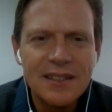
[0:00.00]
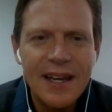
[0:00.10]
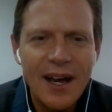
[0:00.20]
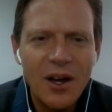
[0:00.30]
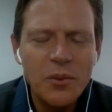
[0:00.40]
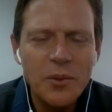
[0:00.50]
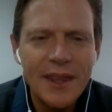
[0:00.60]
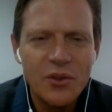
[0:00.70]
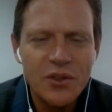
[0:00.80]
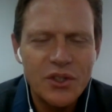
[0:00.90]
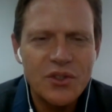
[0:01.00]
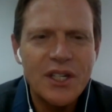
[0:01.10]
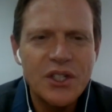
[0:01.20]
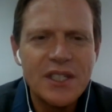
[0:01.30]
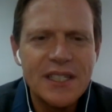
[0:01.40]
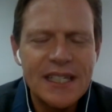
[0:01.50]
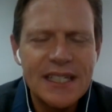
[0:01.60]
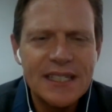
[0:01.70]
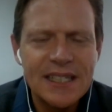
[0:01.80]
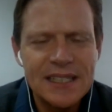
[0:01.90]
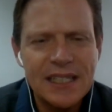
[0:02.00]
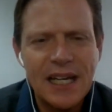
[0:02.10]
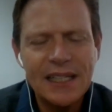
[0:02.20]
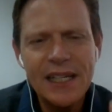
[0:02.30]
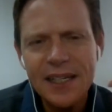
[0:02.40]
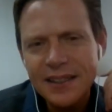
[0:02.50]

now with the restrictions easing slightly?